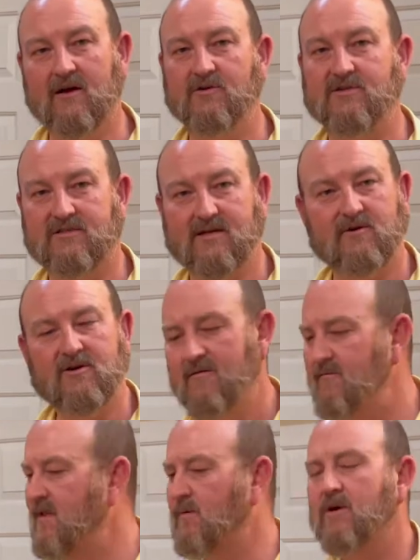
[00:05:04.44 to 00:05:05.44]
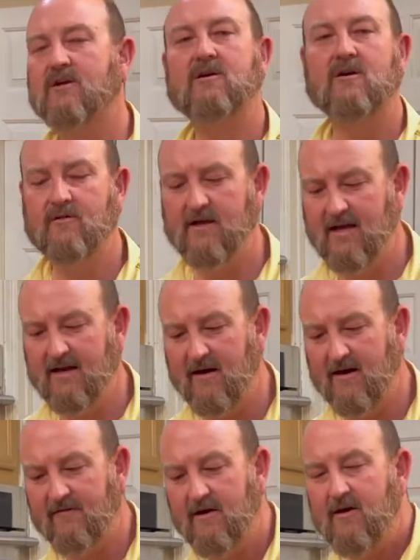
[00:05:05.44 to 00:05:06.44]
simmer, and we're gonna turn the heat
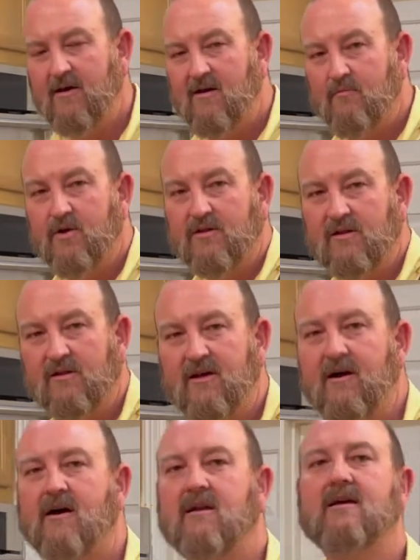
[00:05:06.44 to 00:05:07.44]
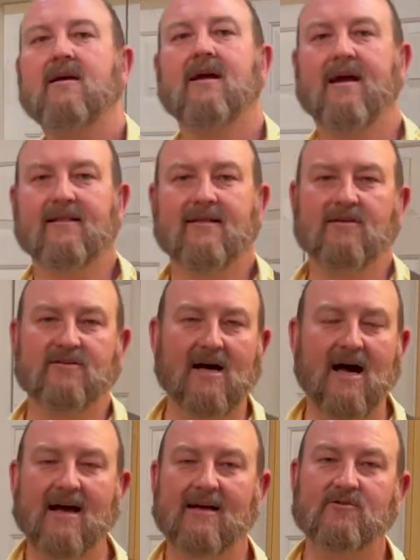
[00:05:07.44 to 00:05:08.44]
off, put the lid on, and let those
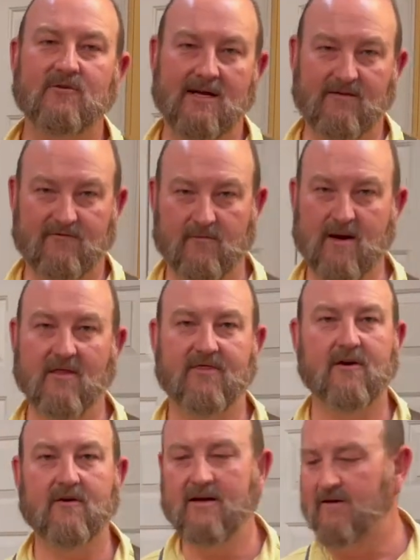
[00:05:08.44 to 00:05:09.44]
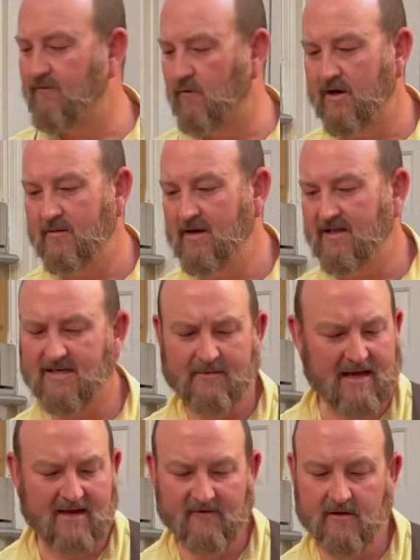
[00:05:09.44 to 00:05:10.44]
hydrate for about 30 to 40 minutes. I
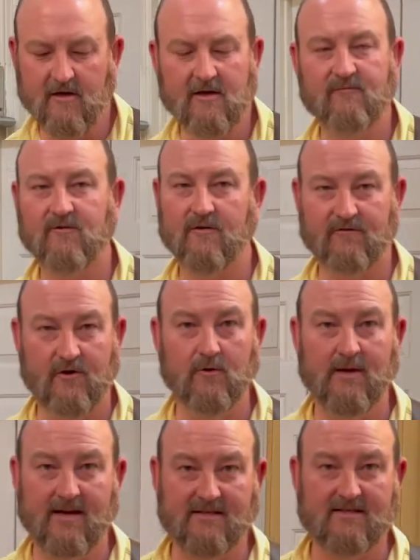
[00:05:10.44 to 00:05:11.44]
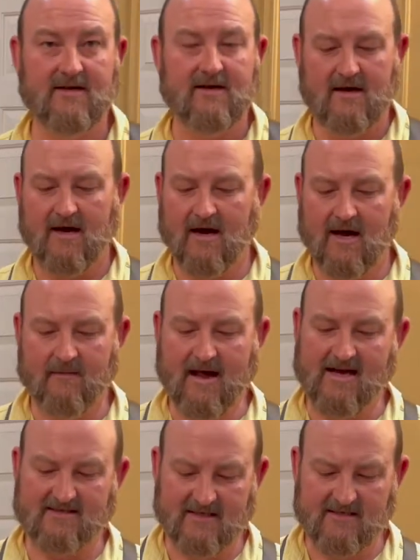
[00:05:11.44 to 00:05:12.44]
may even cook them for a few minutes
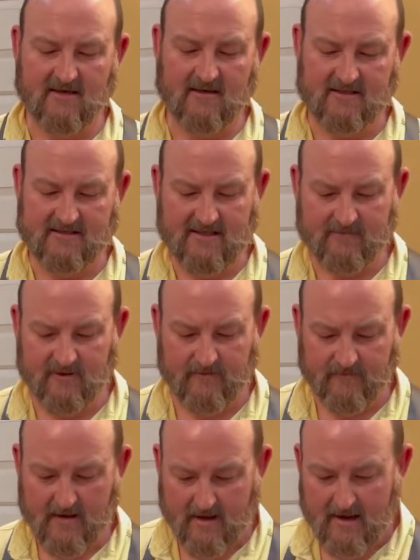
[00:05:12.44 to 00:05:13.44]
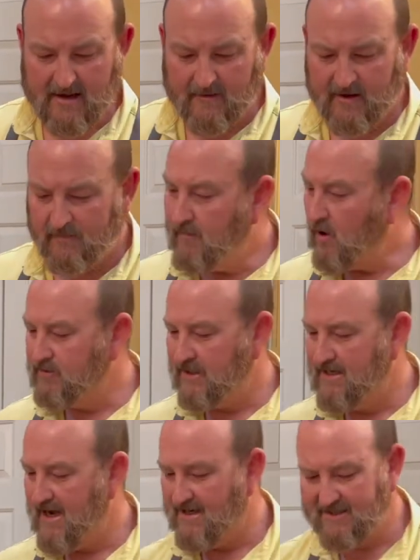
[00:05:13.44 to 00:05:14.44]
as they start to simmer. I'm gonna
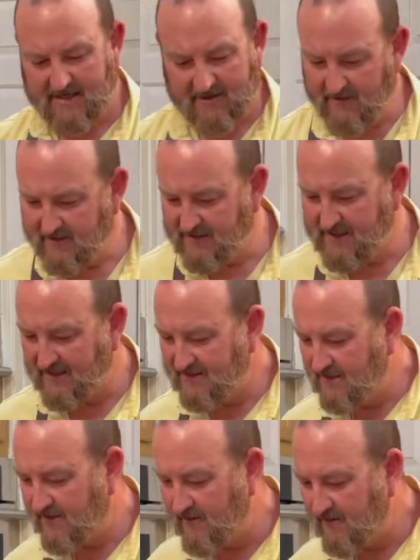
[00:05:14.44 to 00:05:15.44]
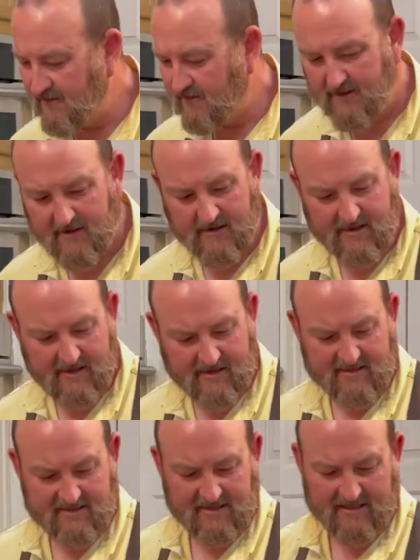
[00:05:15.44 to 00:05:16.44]
multitask here because I can sit here and
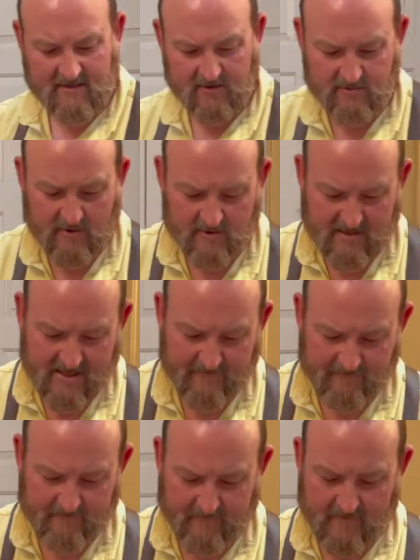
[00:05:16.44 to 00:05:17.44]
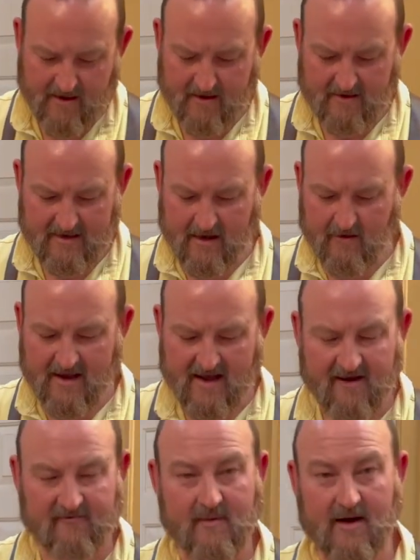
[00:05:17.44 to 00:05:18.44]
just let those rotate. Now I
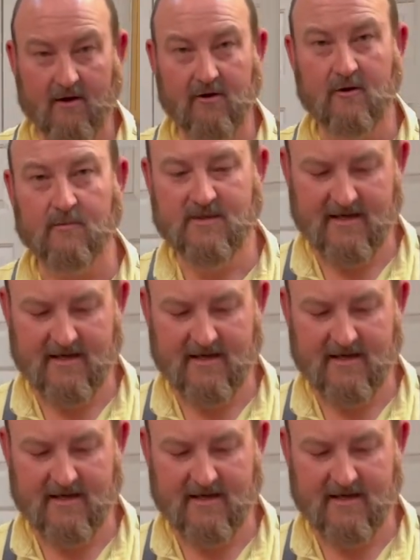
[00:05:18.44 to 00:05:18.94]
have my herbs and